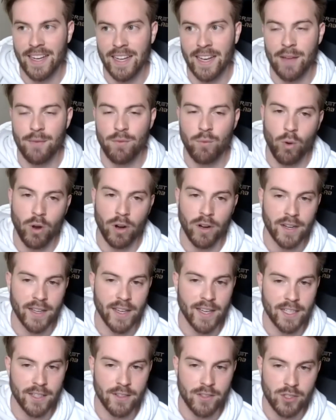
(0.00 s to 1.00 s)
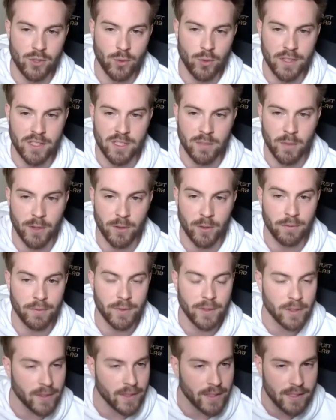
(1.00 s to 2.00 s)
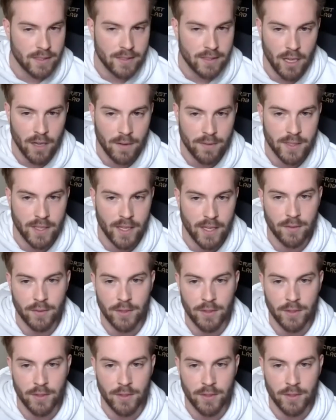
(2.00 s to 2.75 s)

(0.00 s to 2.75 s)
and I've wanted to kind of join some other affiliate stuff to kind of,